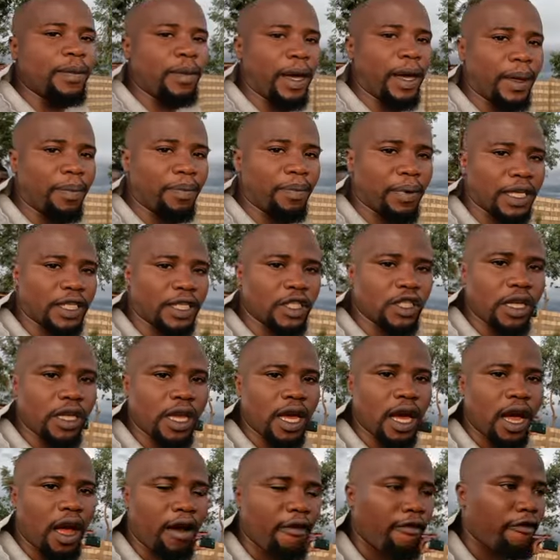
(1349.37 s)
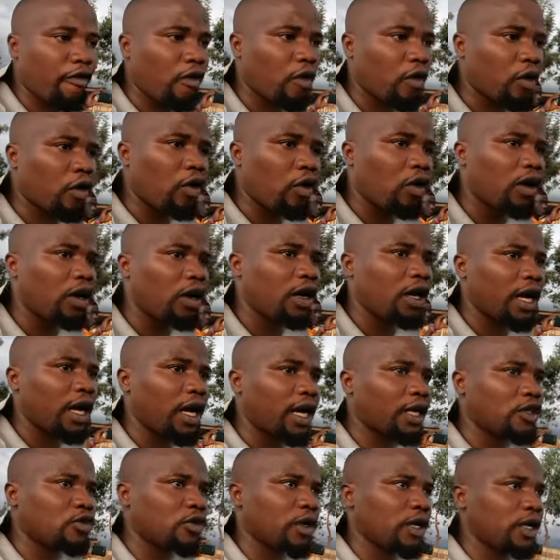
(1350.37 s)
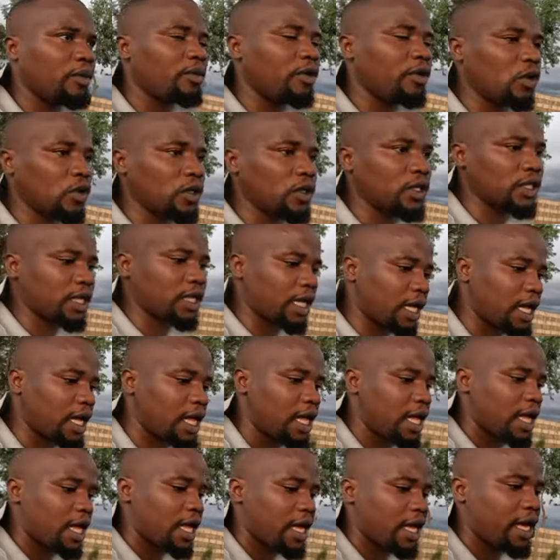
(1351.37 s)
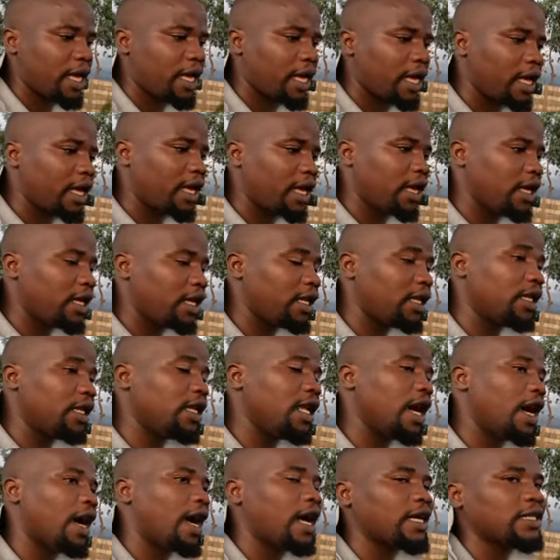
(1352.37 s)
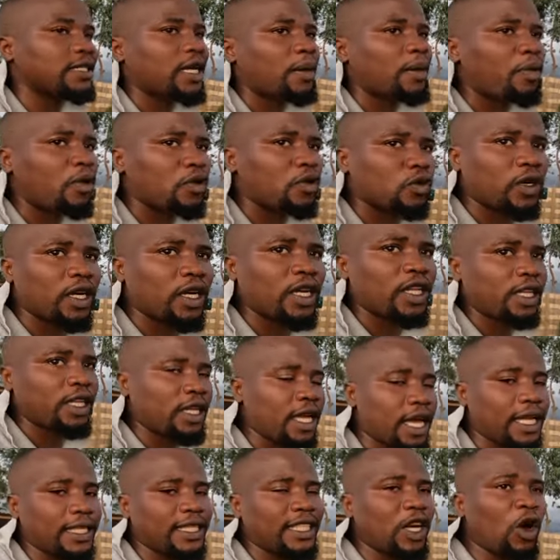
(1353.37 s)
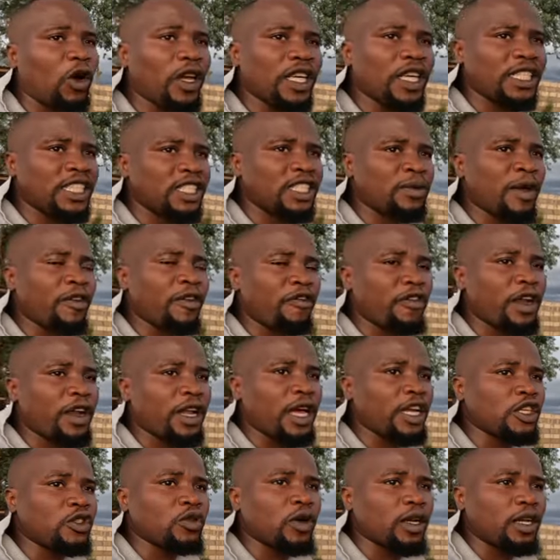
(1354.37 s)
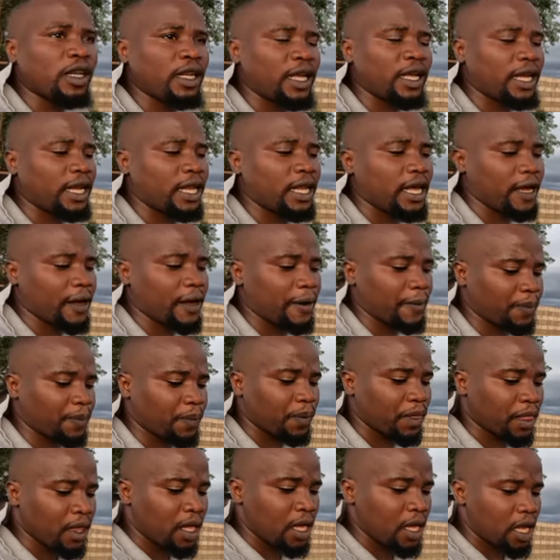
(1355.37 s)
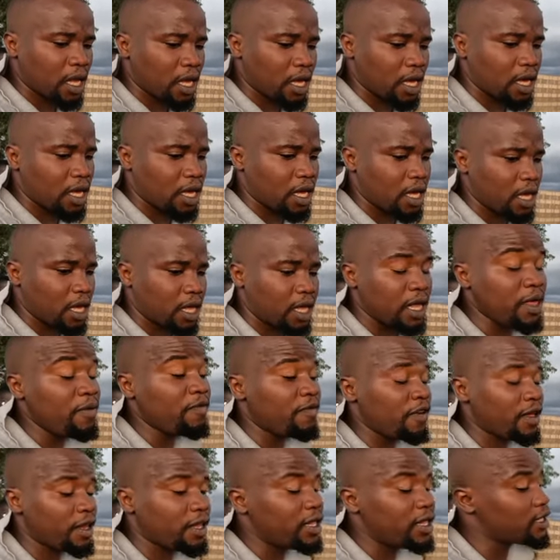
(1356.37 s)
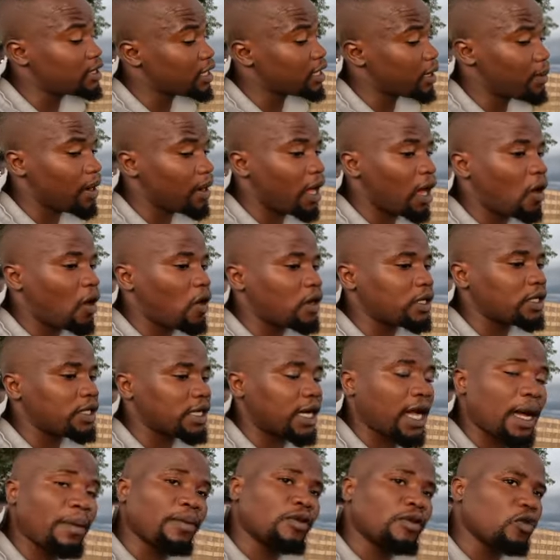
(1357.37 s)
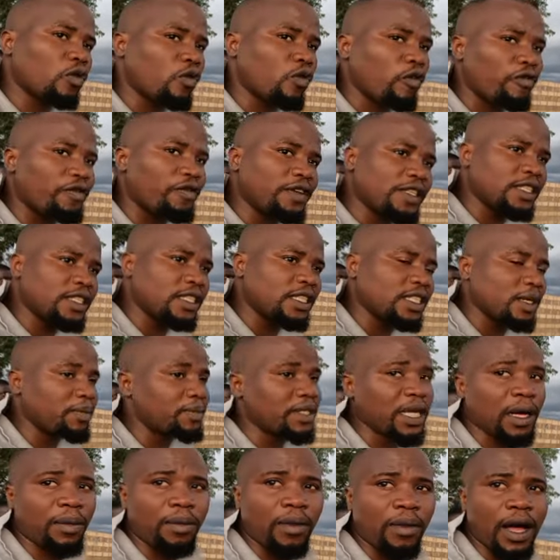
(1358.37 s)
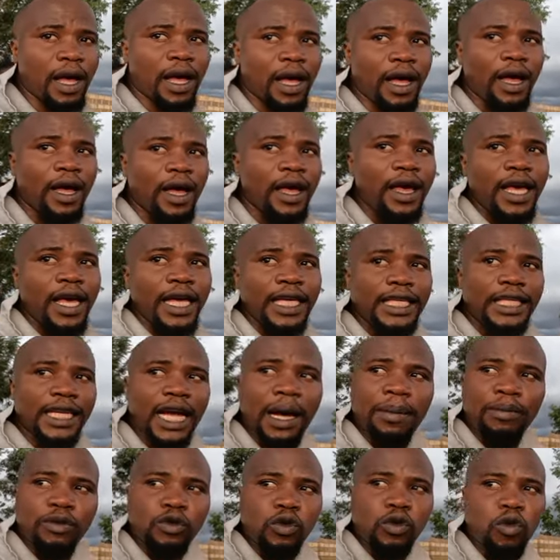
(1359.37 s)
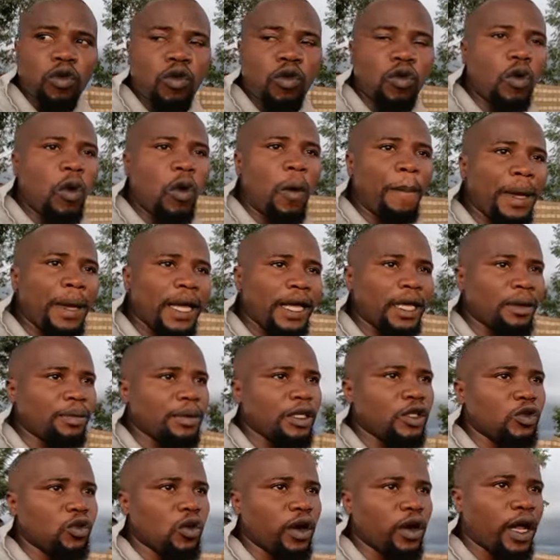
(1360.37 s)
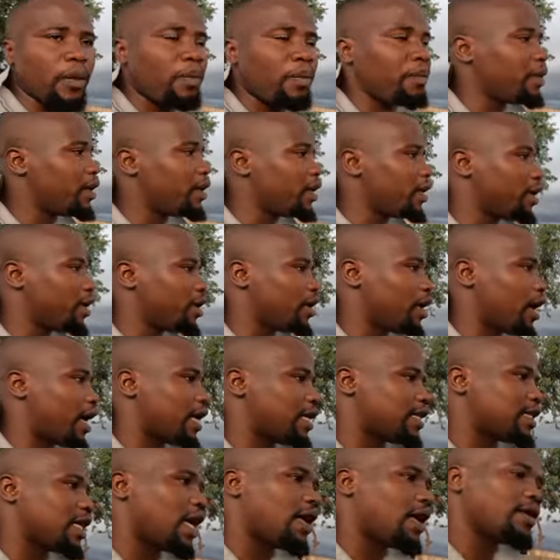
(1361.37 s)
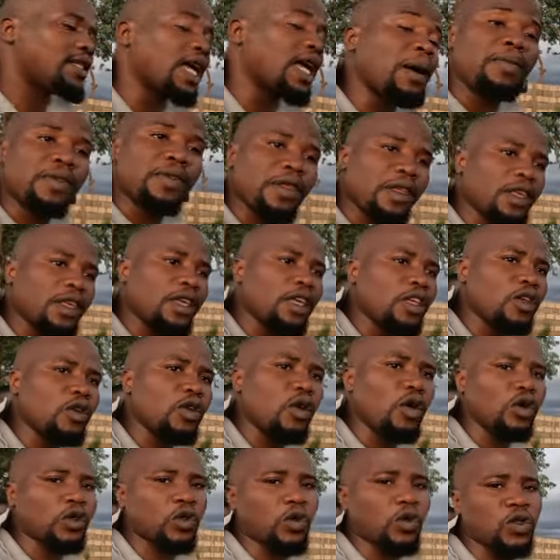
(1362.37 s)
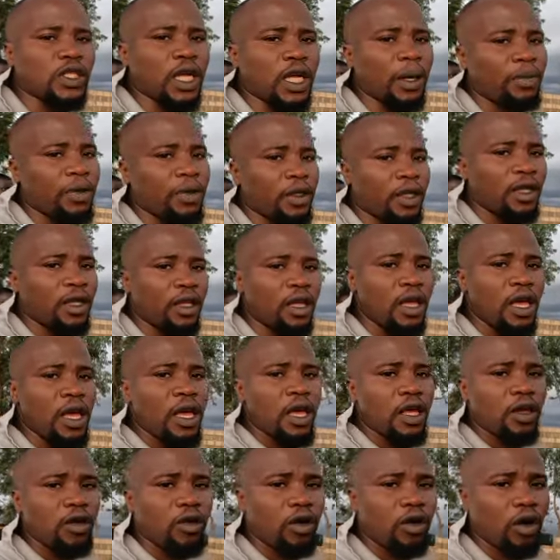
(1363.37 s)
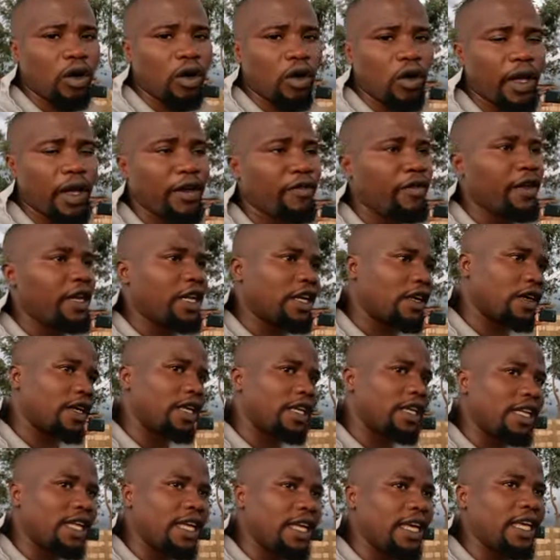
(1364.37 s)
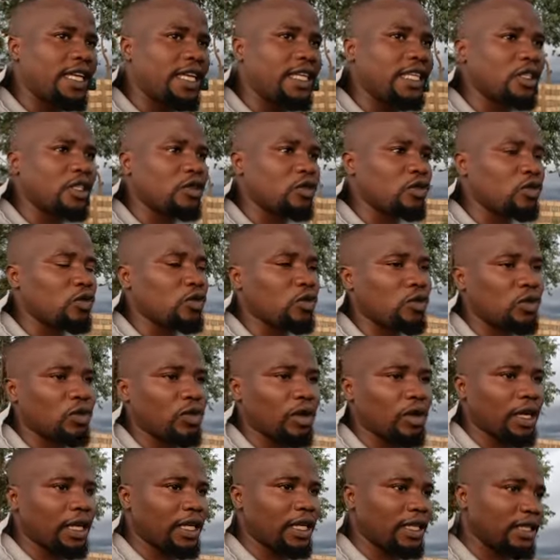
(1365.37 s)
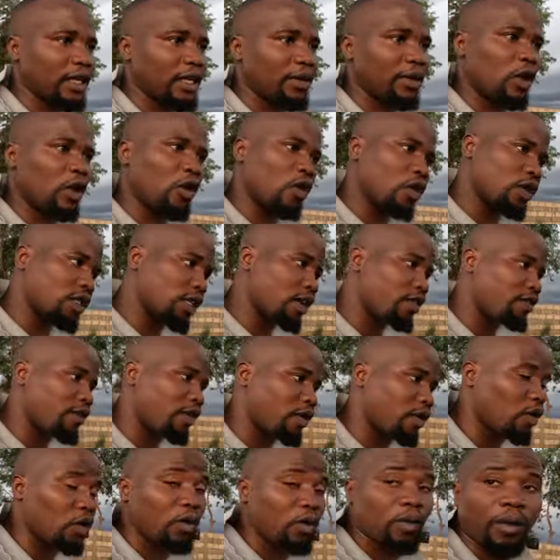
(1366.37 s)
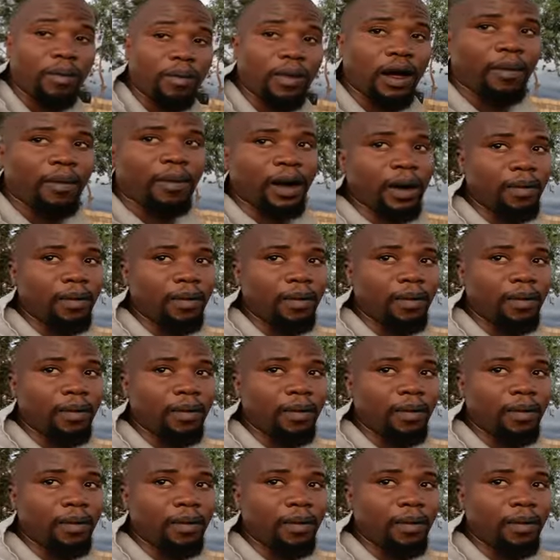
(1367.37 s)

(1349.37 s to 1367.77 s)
in my place here for long, actually, because he need a support already. Yes. Okay, she's my friend, actually, and even this time now, he come to visit. Sometime he come to make me, to help me something, you know, to do something, you know, even cleaners, to do something or whatever. You know, remember